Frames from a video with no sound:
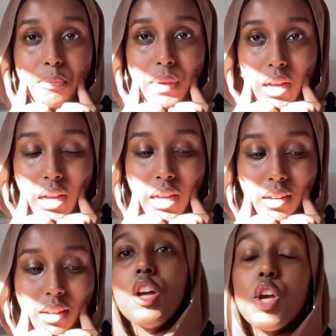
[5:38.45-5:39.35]

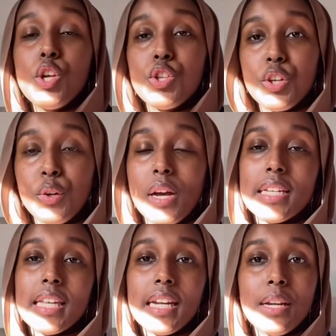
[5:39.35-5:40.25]
behind. So I
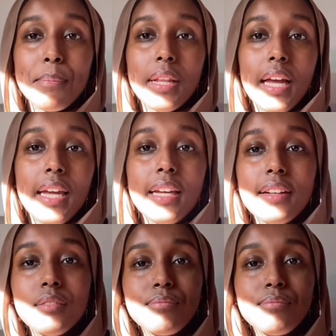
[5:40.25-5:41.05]
started applying